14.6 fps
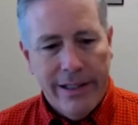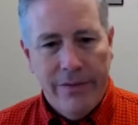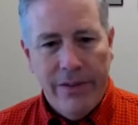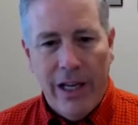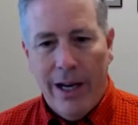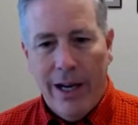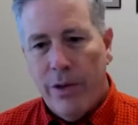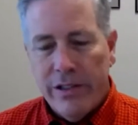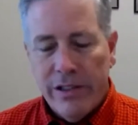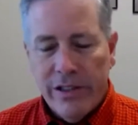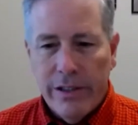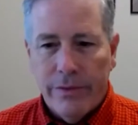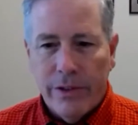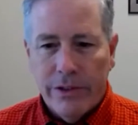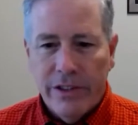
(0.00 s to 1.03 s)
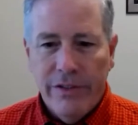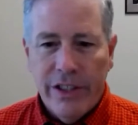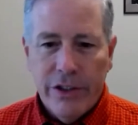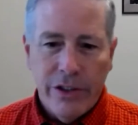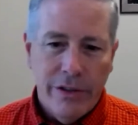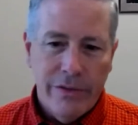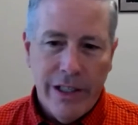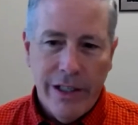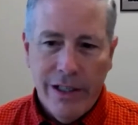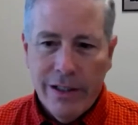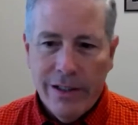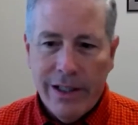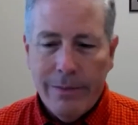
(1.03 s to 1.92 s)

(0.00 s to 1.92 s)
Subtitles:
heavy highway civil division over here.